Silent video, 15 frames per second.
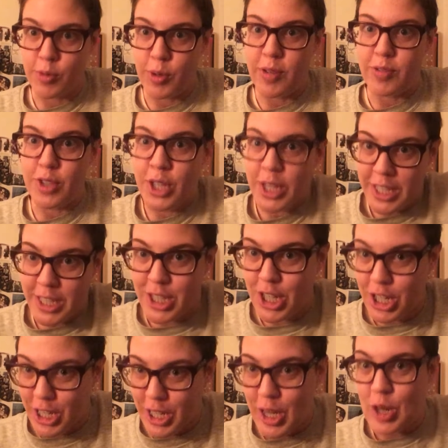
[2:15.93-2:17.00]

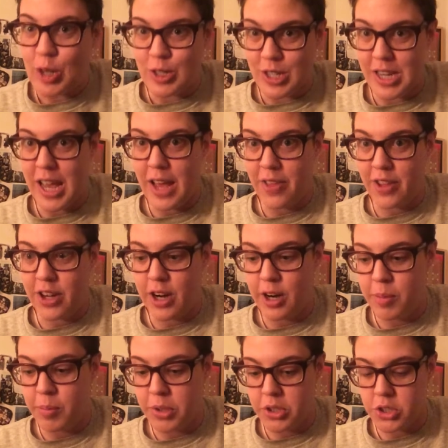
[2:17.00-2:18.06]
revelation here today on the
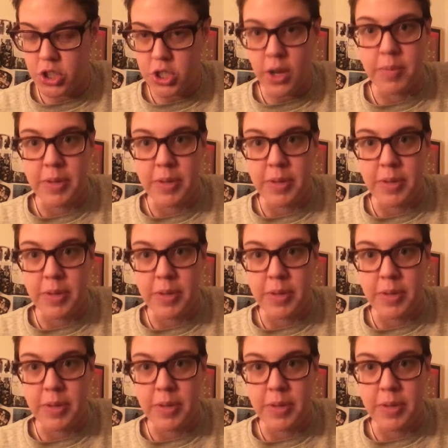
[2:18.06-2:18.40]
Kara Buller Show.